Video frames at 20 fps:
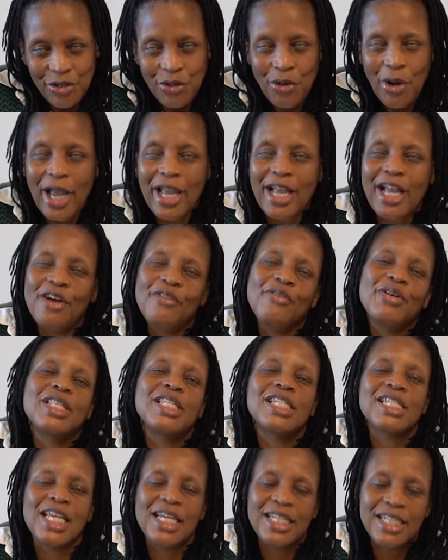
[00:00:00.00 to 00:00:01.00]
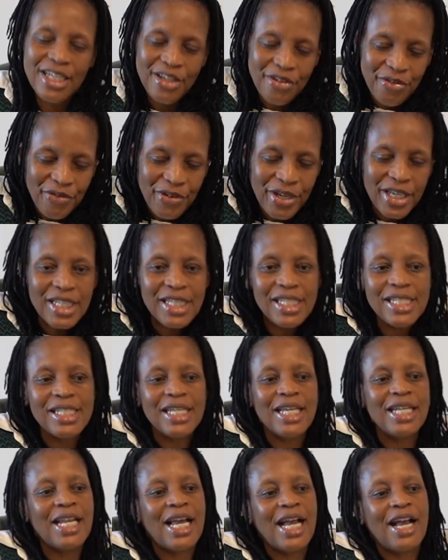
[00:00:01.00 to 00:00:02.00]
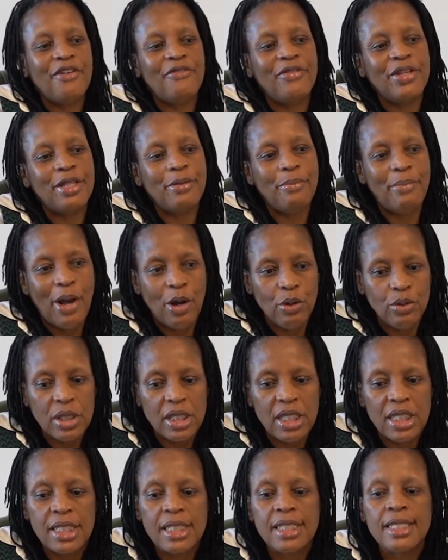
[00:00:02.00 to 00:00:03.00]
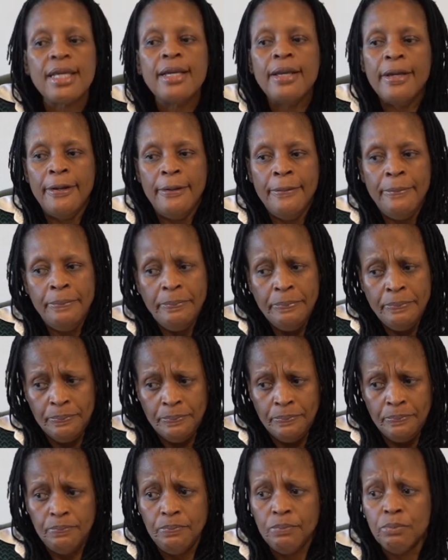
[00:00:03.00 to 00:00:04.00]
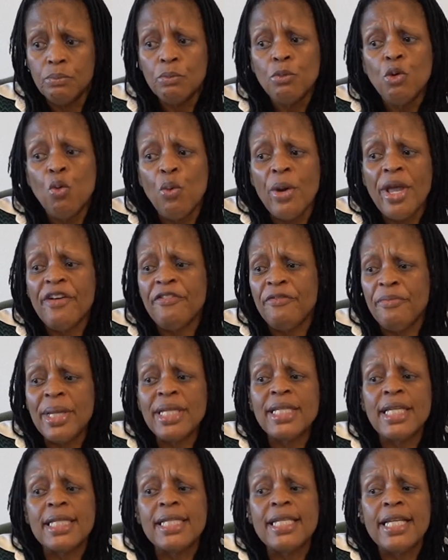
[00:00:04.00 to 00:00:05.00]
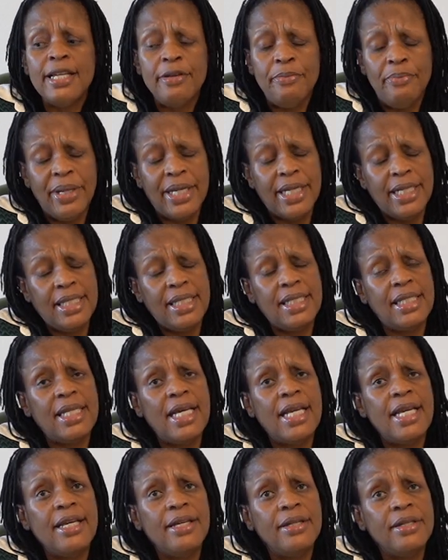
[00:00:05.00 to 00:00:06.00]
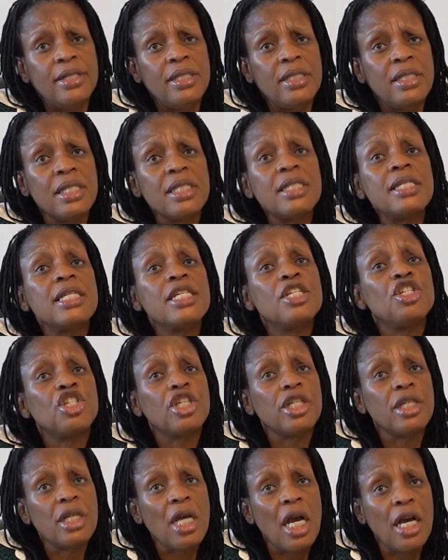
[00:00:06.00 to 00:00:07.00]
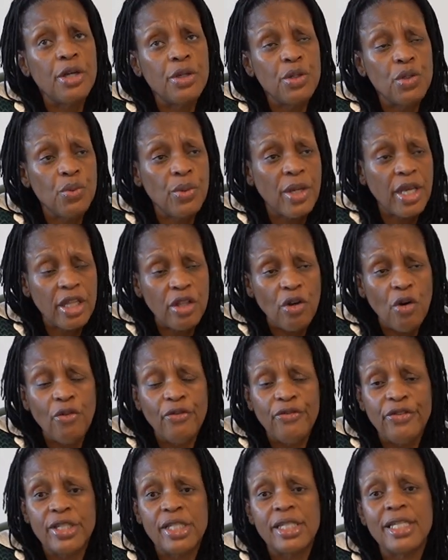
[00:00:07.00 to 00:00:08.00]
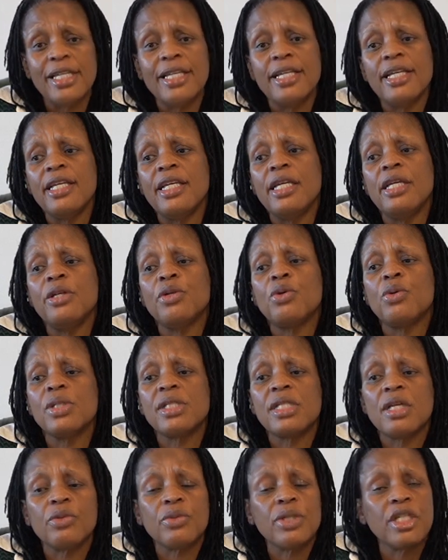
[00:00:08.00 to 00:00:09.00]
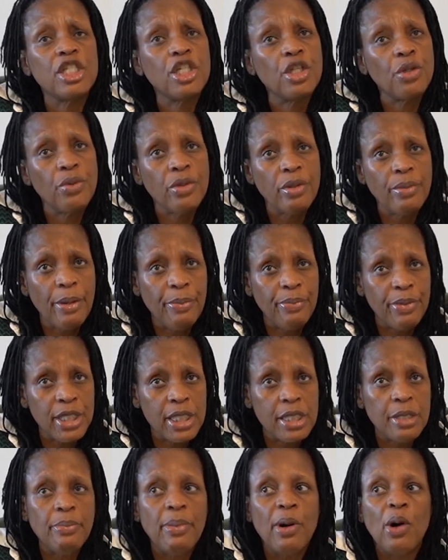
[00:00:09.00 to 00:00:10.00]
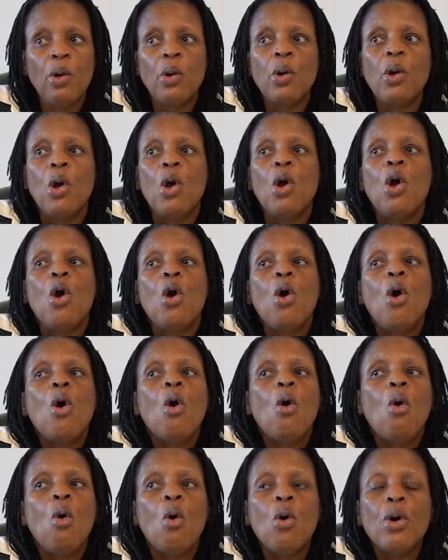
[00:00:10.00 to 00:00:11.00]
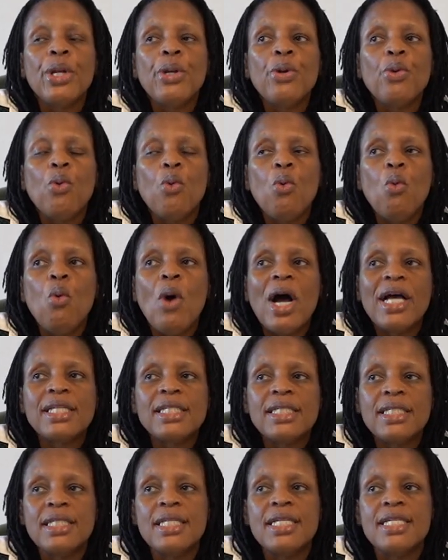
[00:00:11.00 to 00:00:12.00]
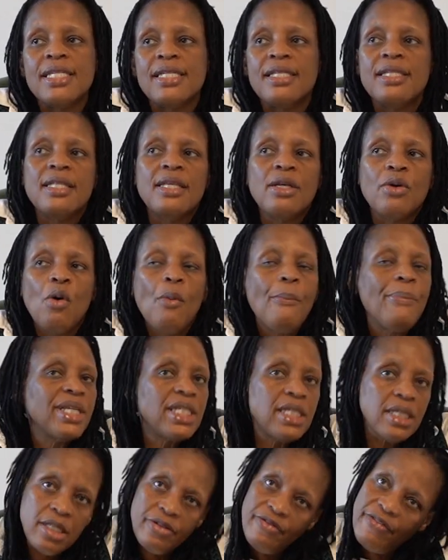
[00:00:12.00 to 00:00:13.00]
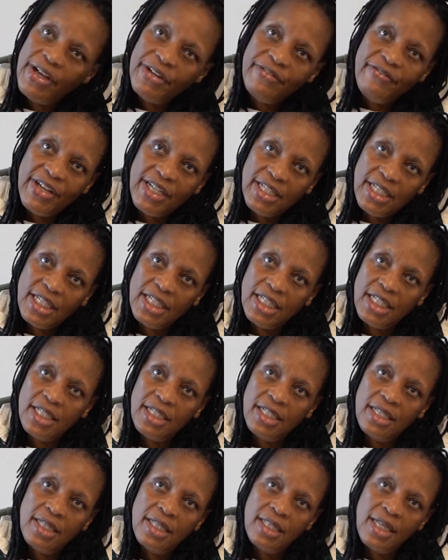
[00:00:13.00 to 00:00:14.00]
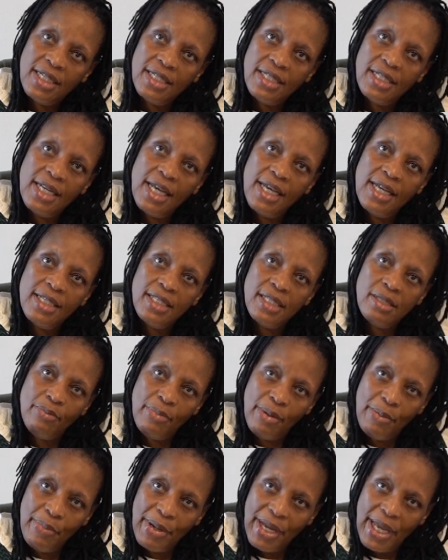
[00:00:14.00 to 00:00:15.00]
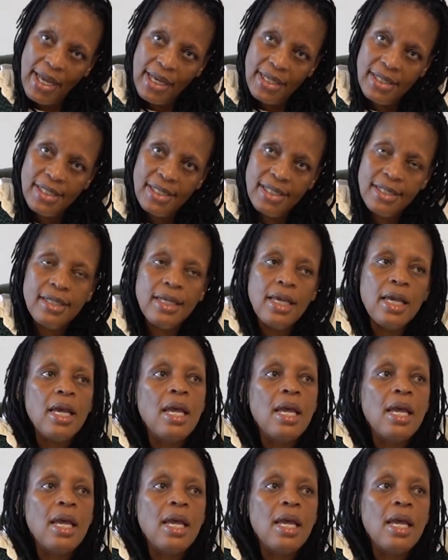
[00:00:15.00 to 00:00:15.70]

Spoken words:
So I cover the Scandinavians and I cover the Baltics. We have made a deliberate decision together, obviously, in consultation with my principal, on what is the competitive advantage that Zimbabwe has.